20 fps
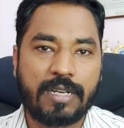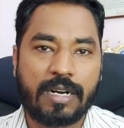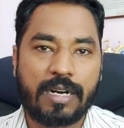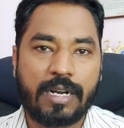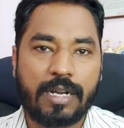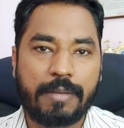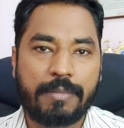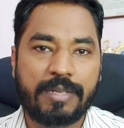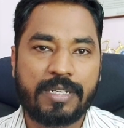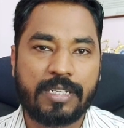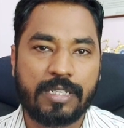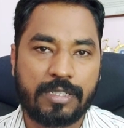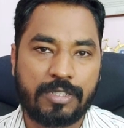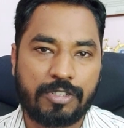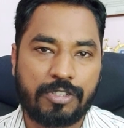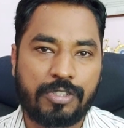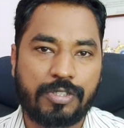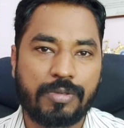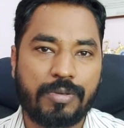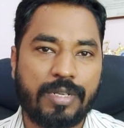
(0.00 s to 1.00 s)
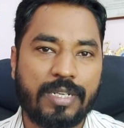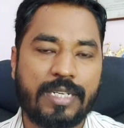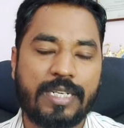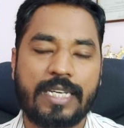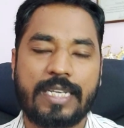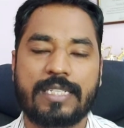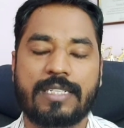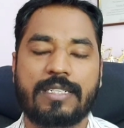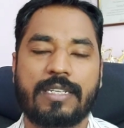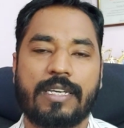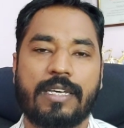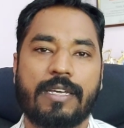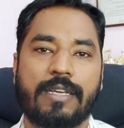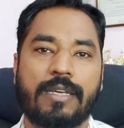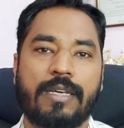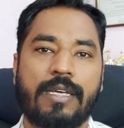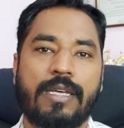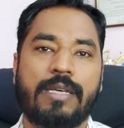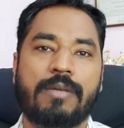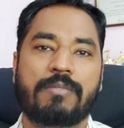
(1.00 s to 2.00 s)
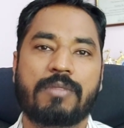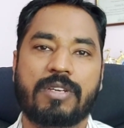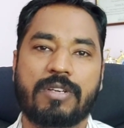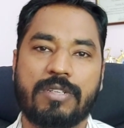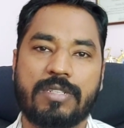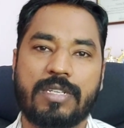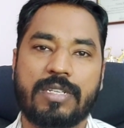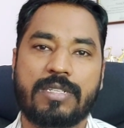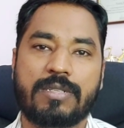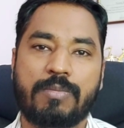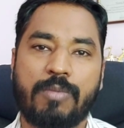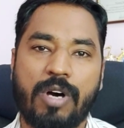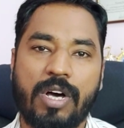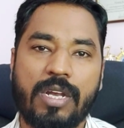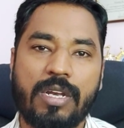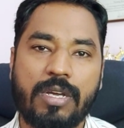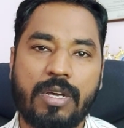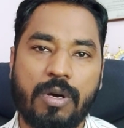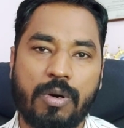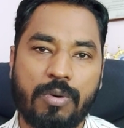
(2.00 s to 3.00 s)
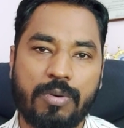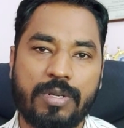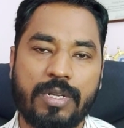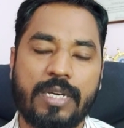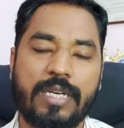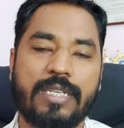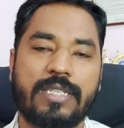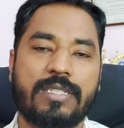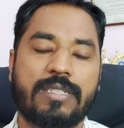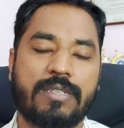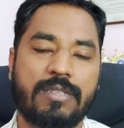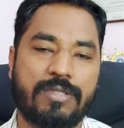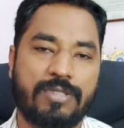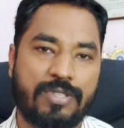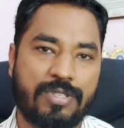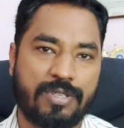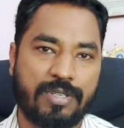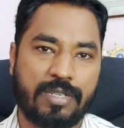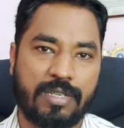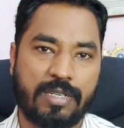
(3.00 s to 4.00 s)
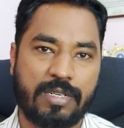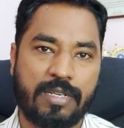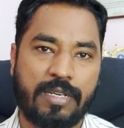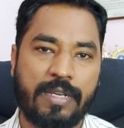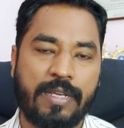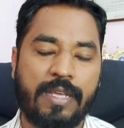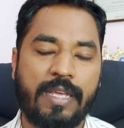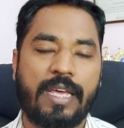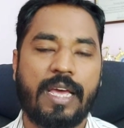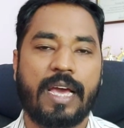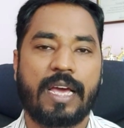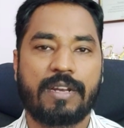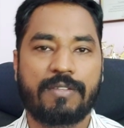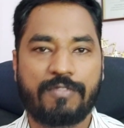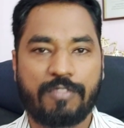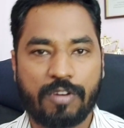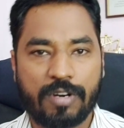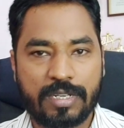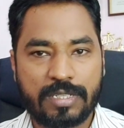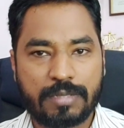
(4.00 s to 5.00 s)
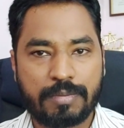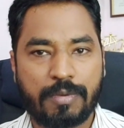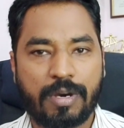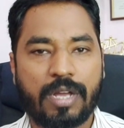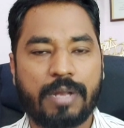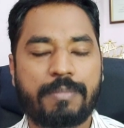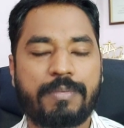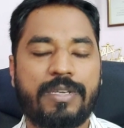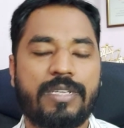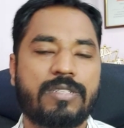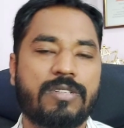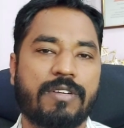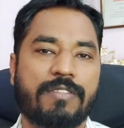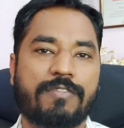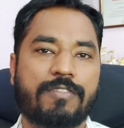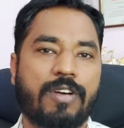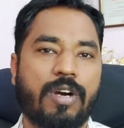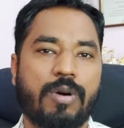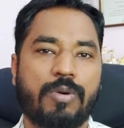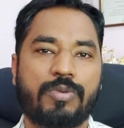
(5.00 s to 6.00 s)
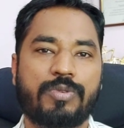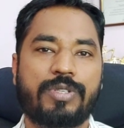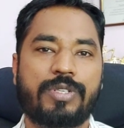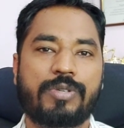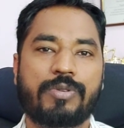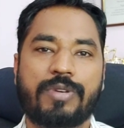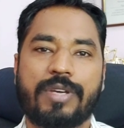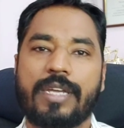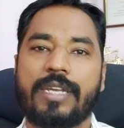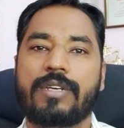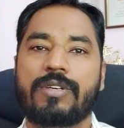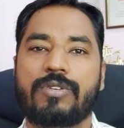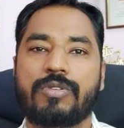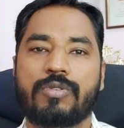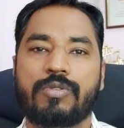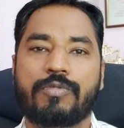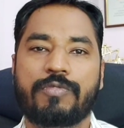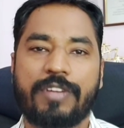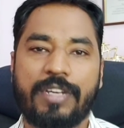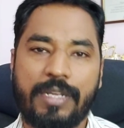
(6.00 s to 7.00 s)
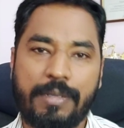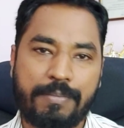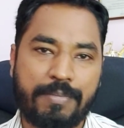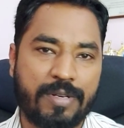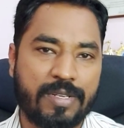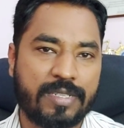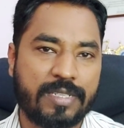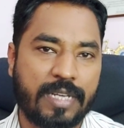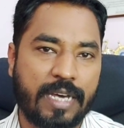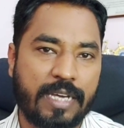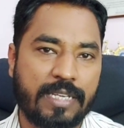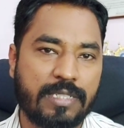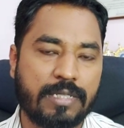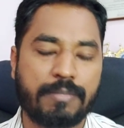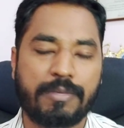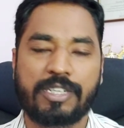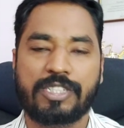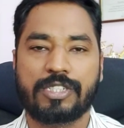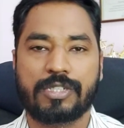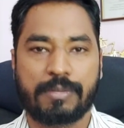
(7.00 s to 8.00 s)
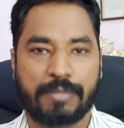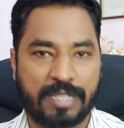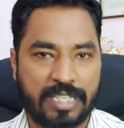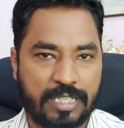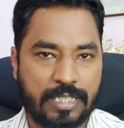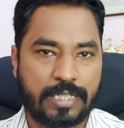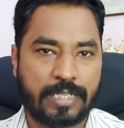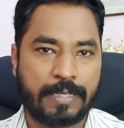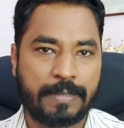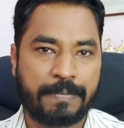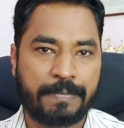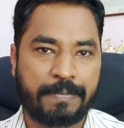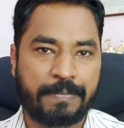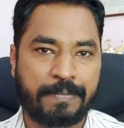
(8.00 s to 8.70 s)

are limited to unit testing, because a small code is concerned. And for a small piece of code, you can do very precise measurements.